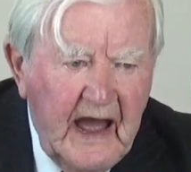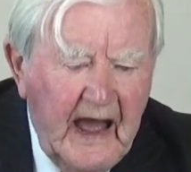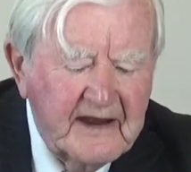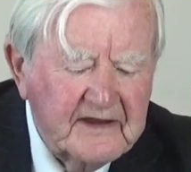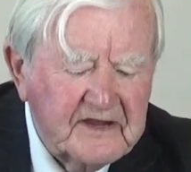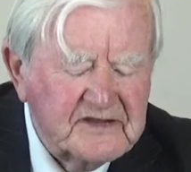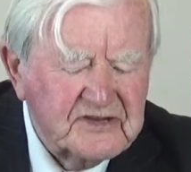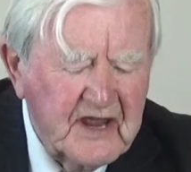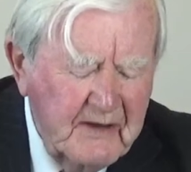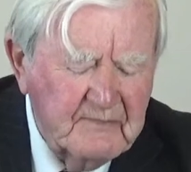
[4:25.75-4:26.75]
And at the
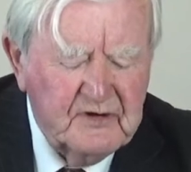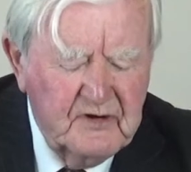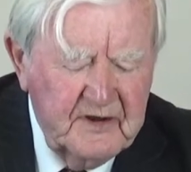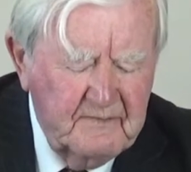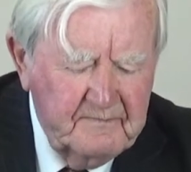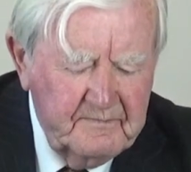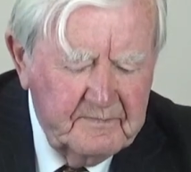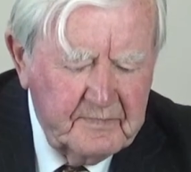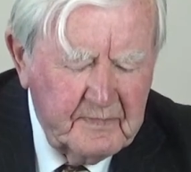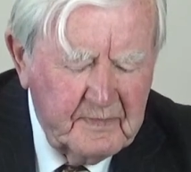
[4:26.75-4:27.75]
same time,
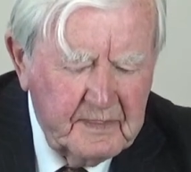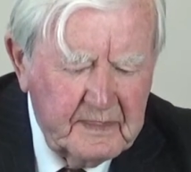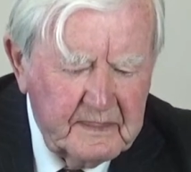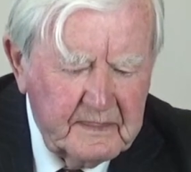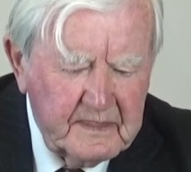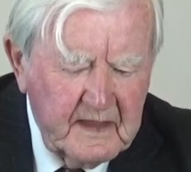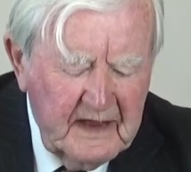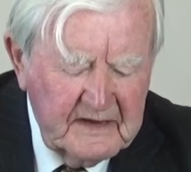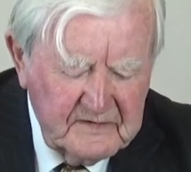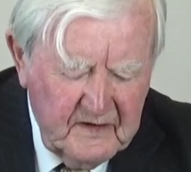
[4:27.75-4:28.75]

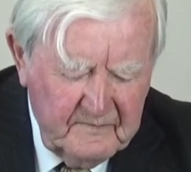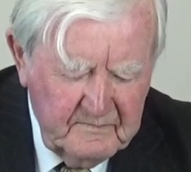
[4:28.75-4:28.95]
aside